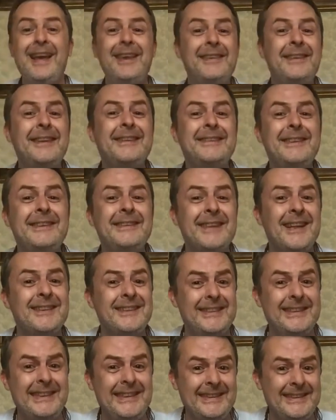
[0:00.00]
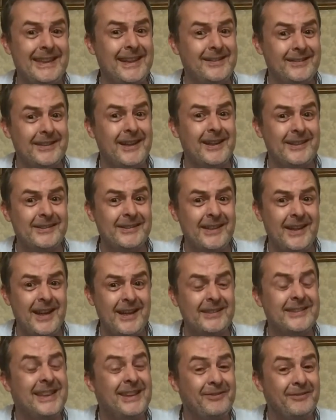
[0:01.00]
This is as detailed as
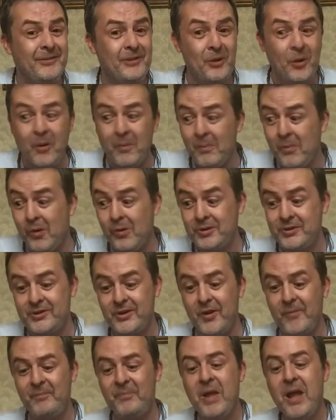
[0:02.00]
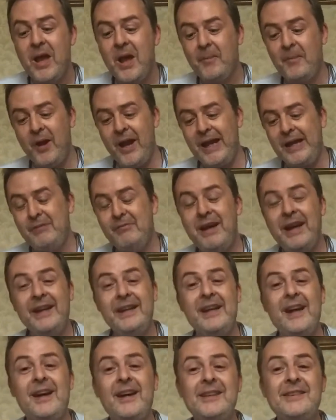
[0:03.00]
that, if not more so. But anyway,
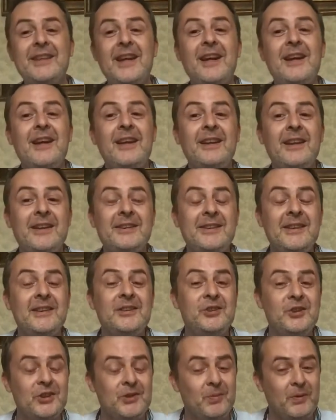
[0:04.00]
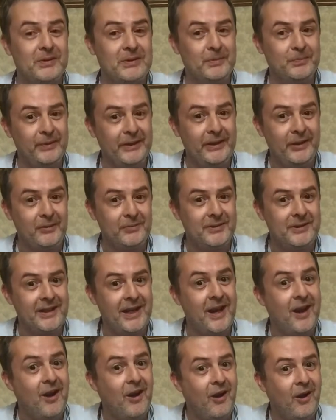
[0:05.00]
guys, like I said, just want to bring you up to
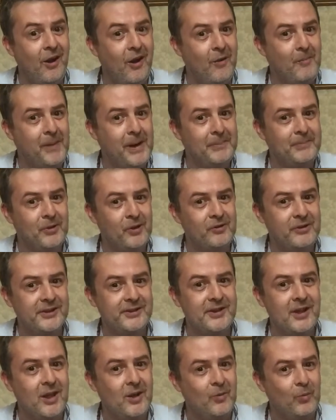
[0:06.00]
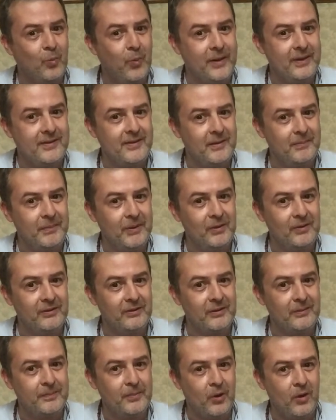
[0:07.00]
date on my progress with the Mueller
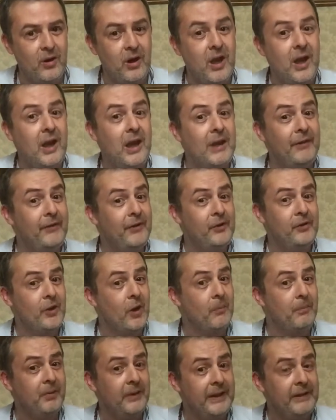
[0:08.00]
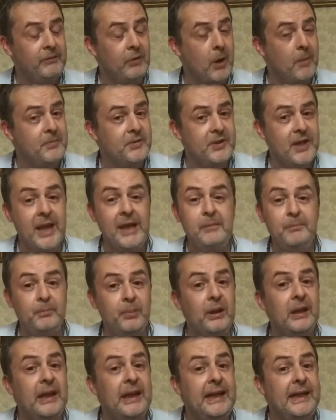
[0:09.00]
Report. If you don't believe what I'm saying,
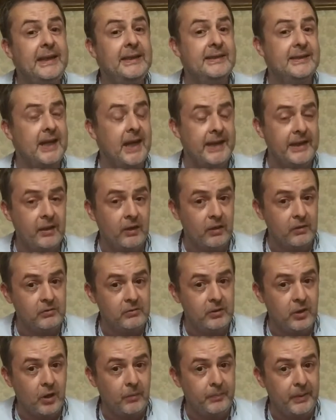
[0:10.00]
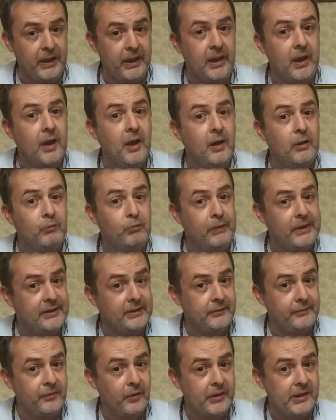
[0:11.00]
please get your own copy, read
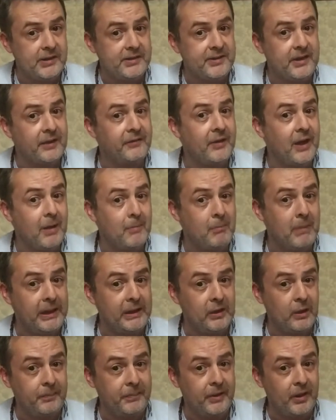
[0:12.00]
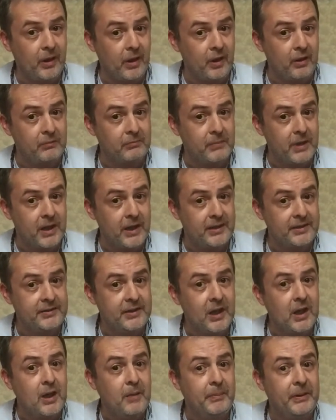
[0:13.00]
it for yourself and make up your own mind,
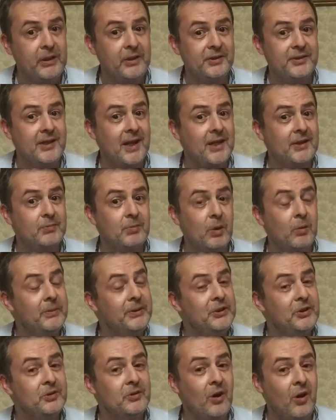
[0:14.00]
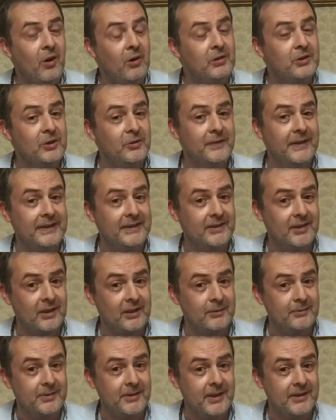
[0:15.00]
because that is what we should all do in these
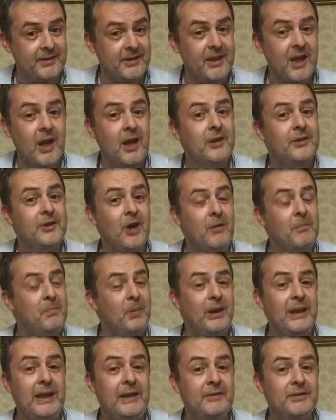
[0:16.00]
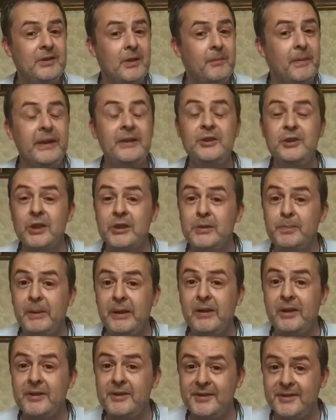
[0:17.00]
circumstances. Don't believe something just
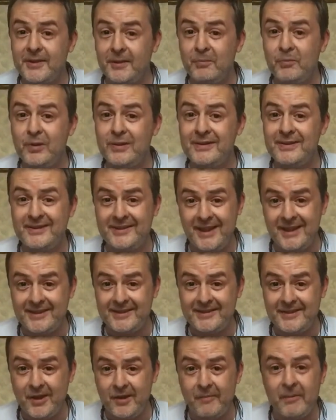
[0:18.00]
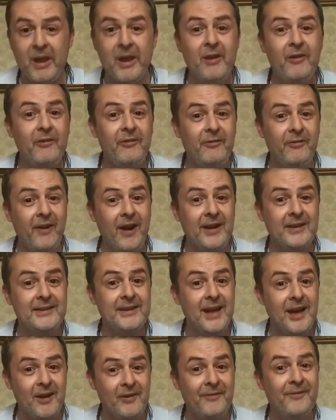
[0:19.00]
because someone says so. Find
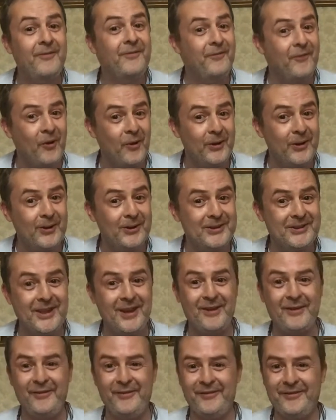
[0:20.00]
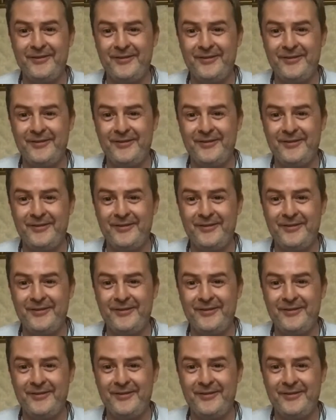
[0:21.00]
it out for yourself.